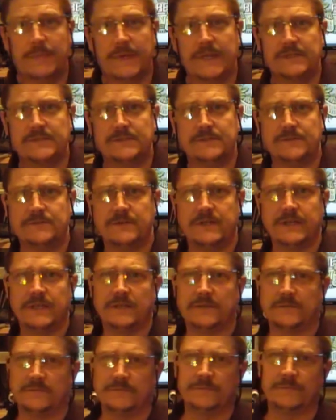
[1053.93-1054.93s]
beers to
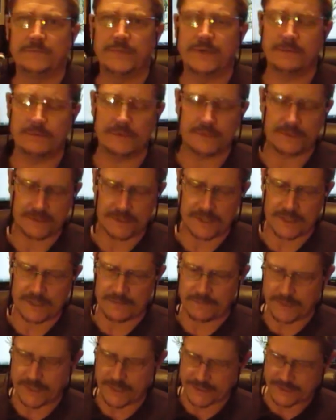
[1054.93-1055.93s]
drink and people to see
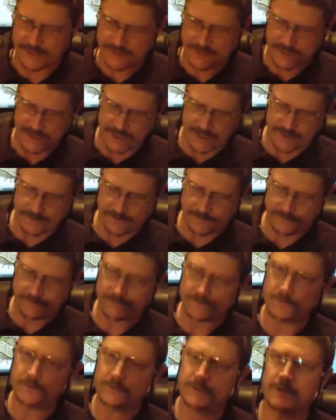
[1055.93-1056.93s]
and places to go.
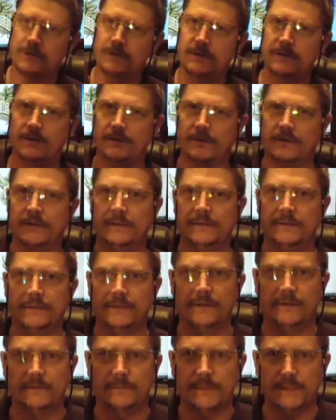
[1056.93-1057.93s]
I've also got the
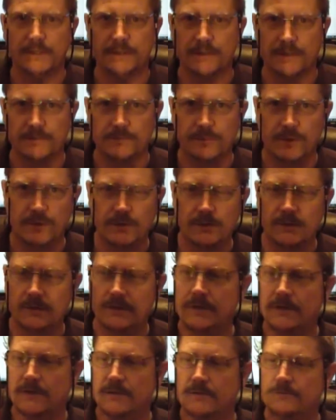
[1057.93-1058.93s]
economy size bottle
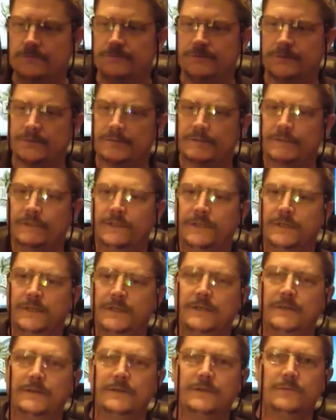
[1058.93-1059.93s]
of
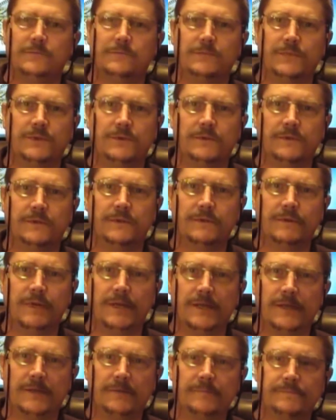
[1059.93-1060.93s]
Boom
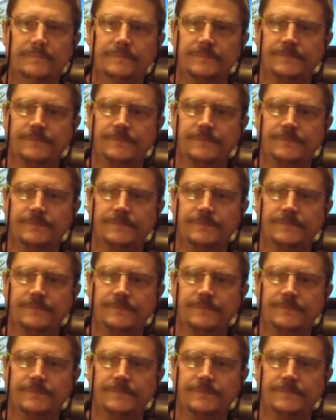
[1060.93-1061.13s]
Creek,